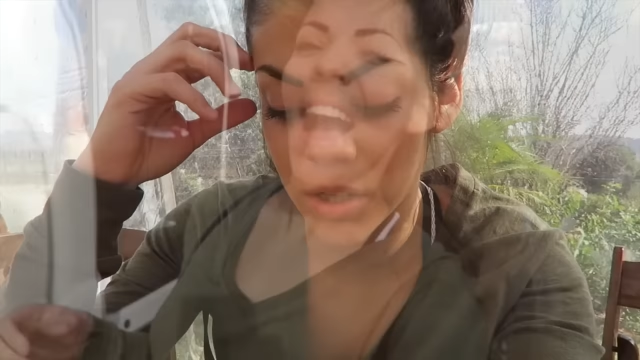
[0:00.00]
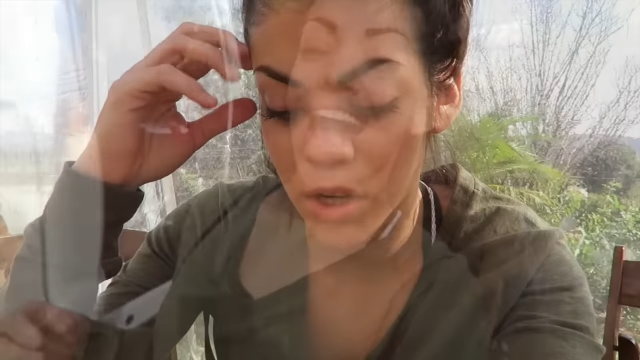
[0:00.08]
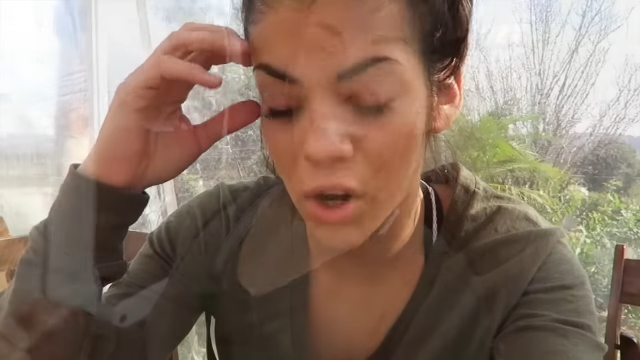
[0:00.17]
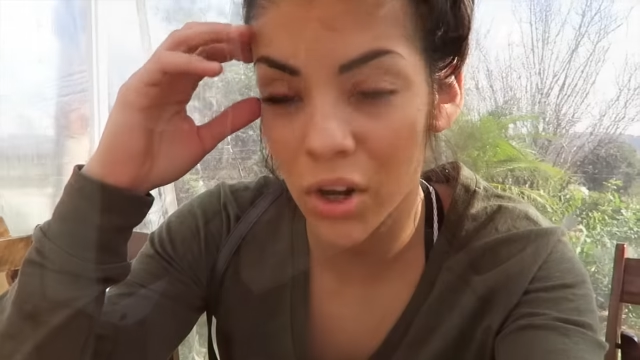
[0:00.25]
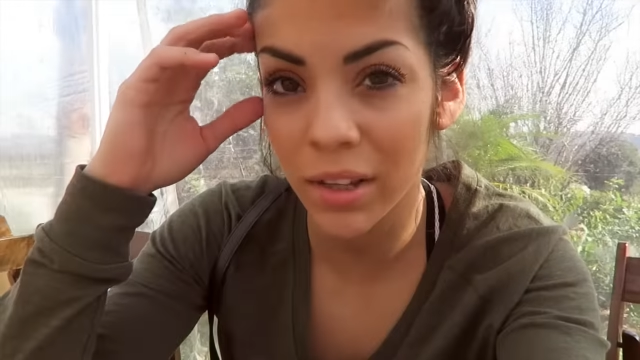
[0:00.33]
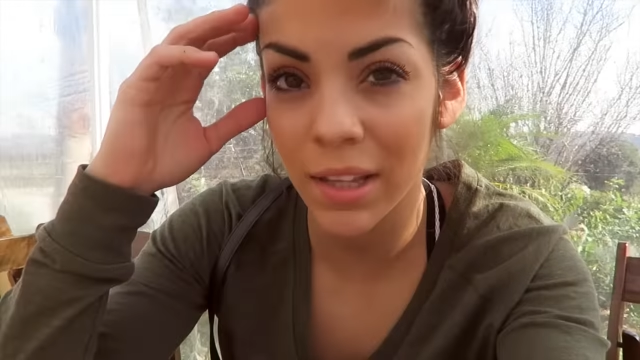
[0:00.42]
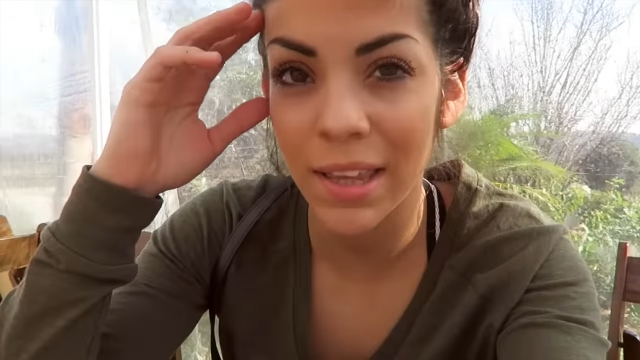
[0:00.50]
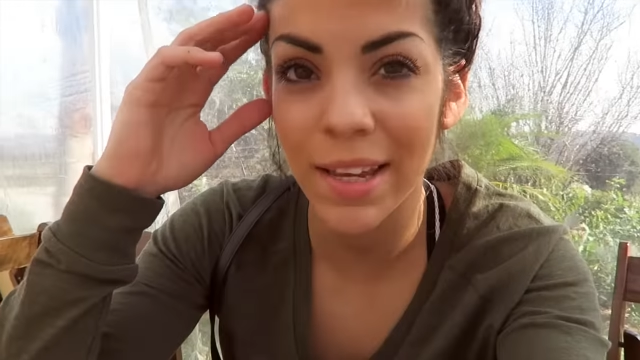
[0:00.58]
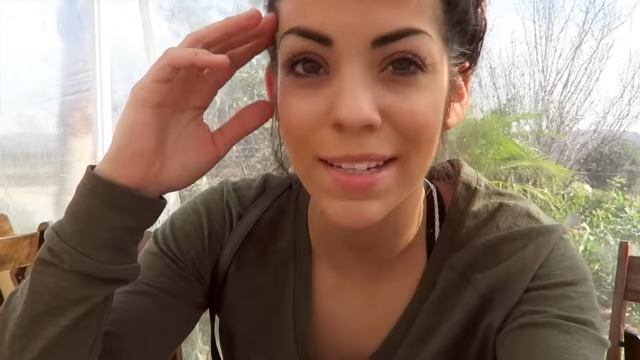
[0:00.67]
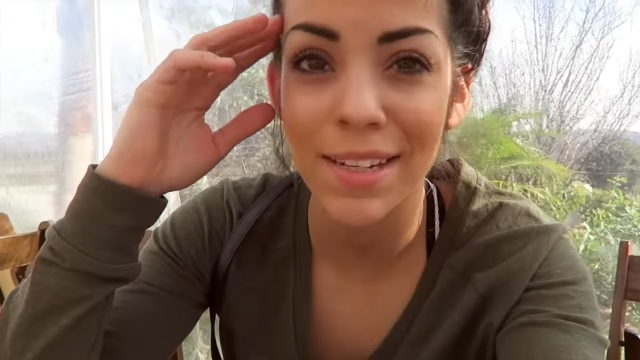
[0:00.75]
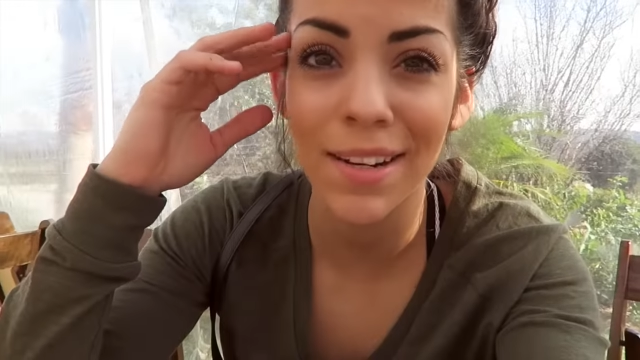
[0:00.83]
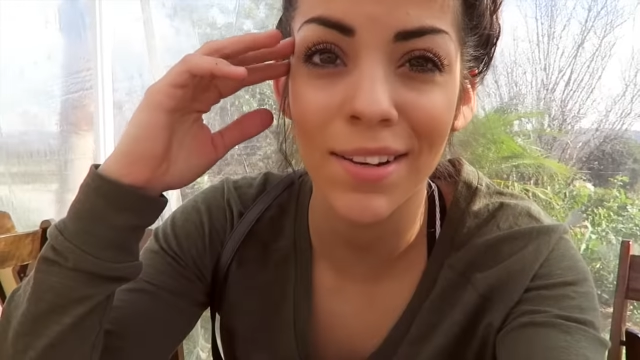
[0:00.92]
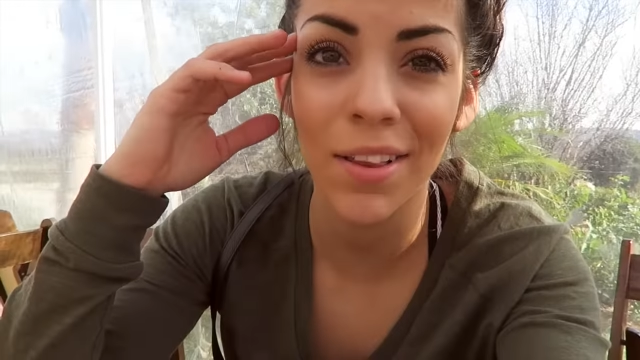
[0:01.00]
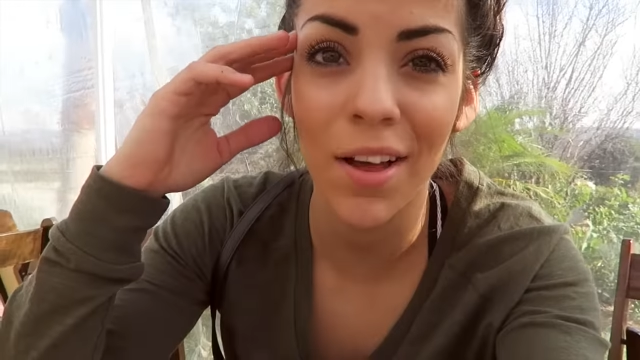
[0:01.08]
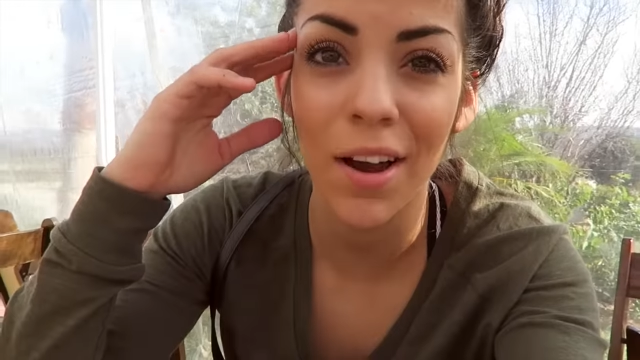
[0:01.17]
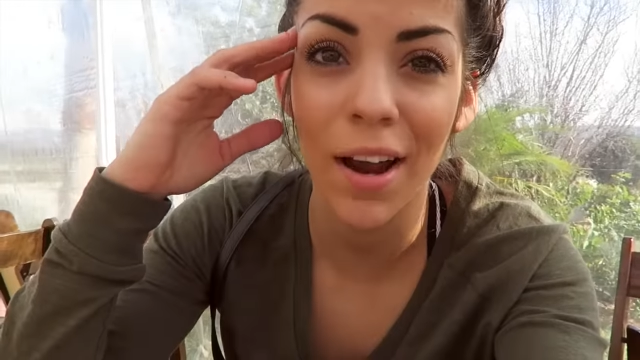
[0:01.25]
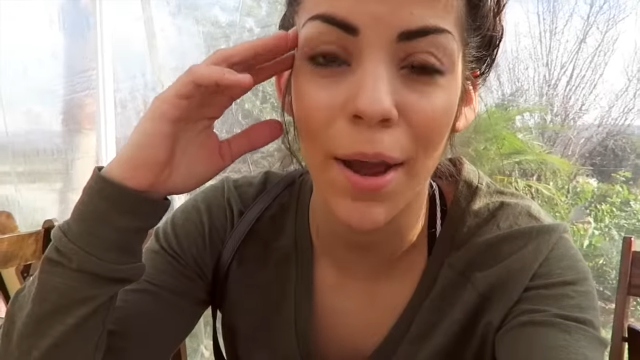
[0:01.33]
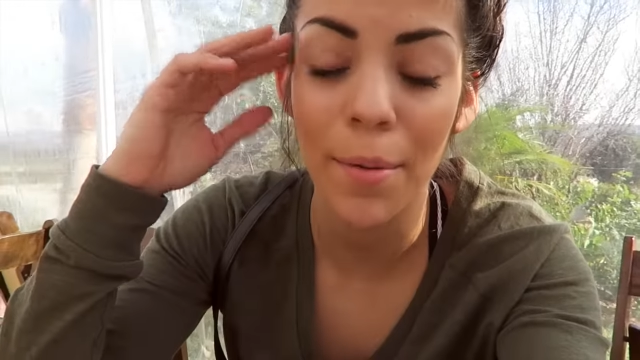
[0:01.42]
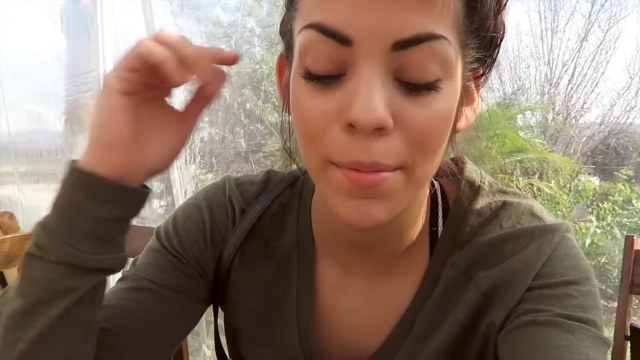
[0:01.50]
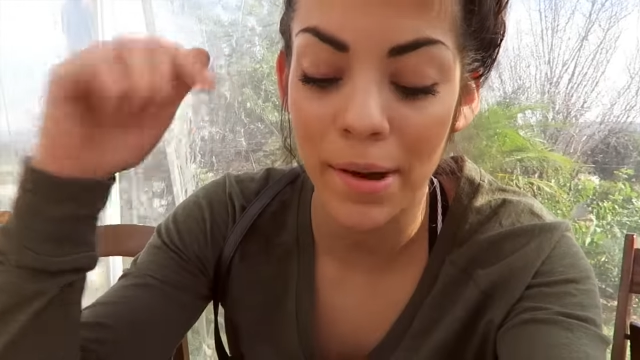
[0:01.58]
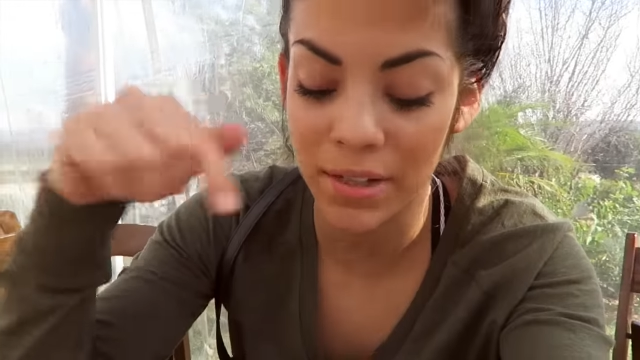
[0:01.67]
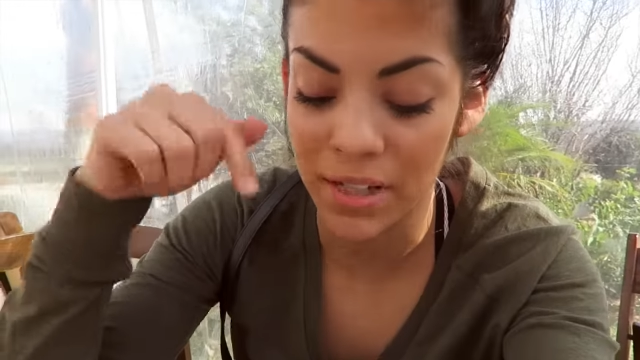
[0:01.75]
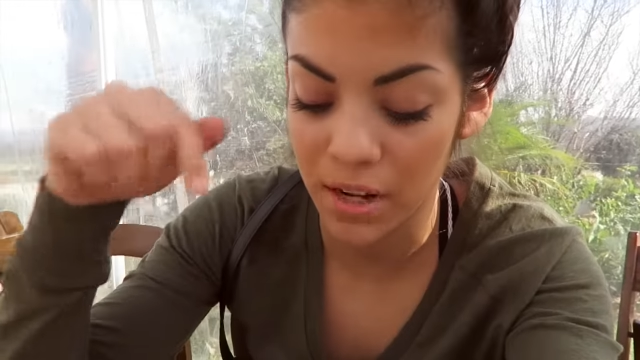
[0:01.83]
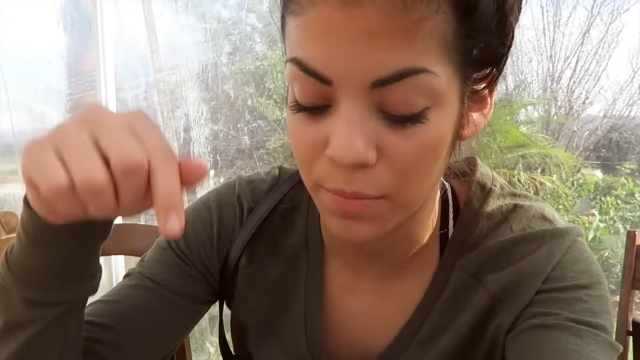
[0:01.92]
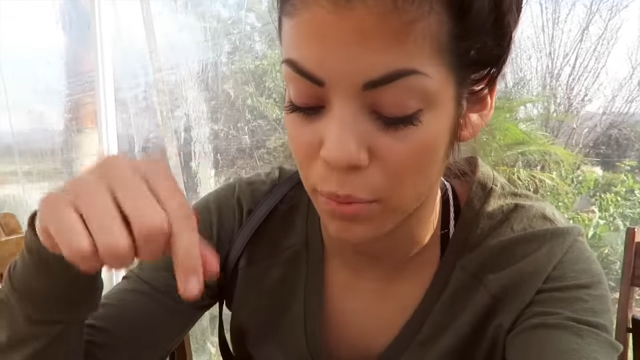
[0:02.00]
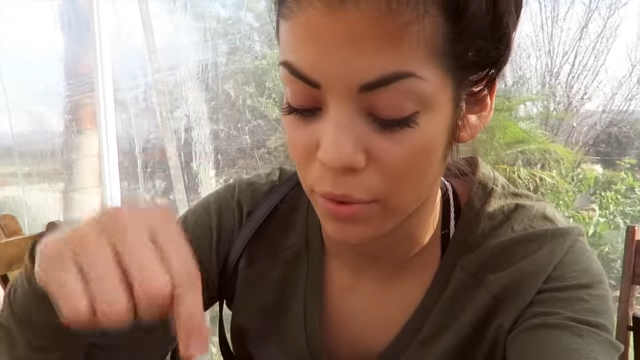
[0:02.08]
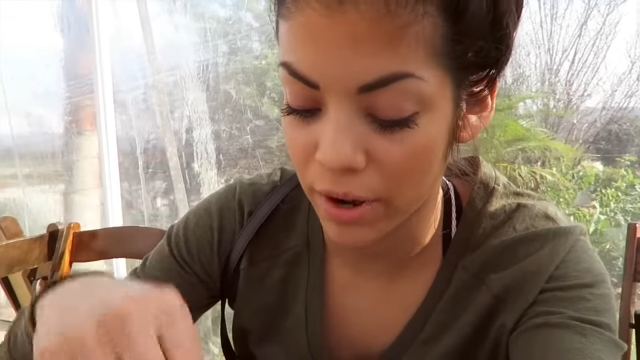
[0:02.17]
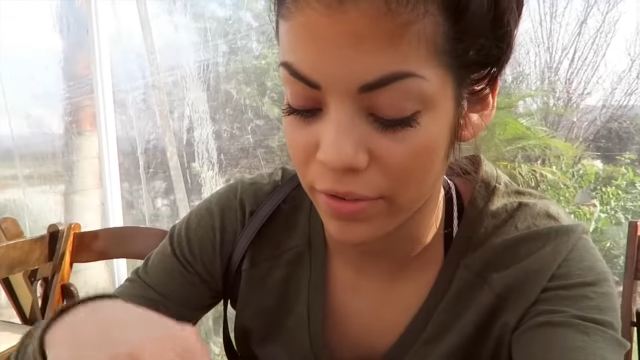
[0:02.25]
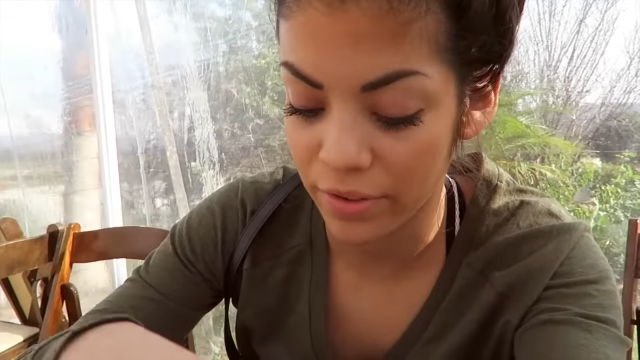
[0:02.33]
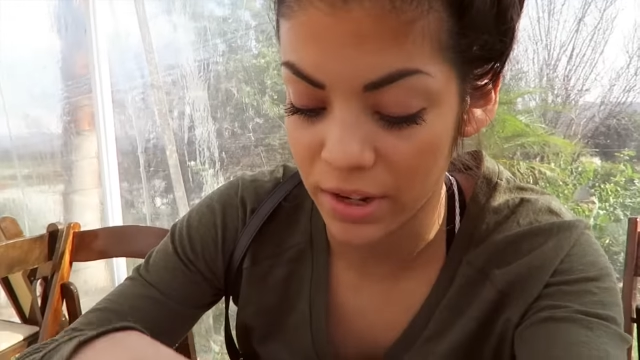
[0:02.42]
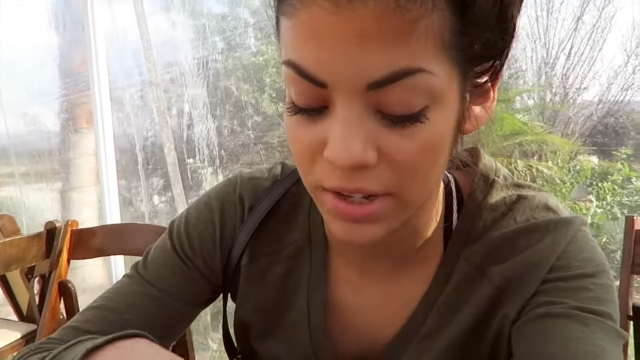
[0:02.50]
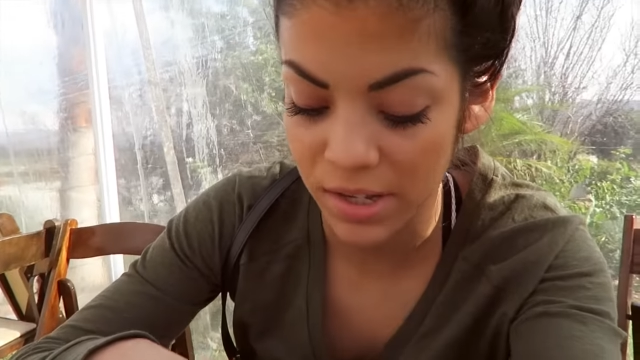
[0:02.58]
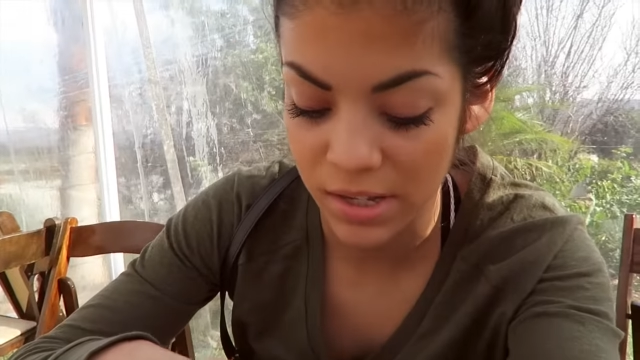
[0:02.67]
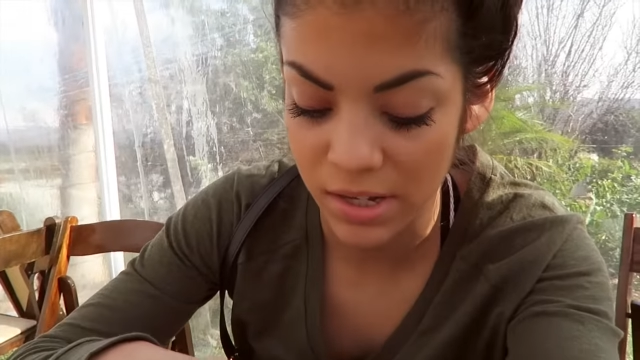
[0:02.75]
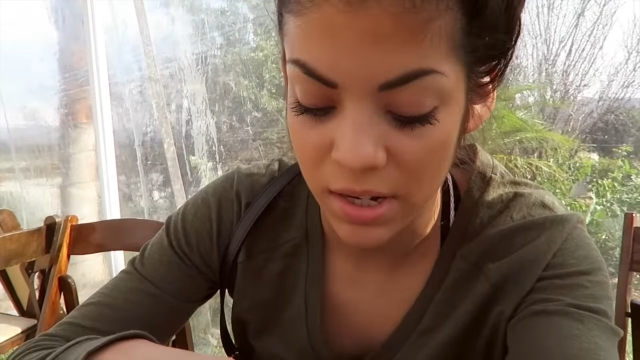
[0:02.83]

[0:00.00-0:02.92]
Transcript: it's currently like 10 o'clock. I'm about to eat breakfast.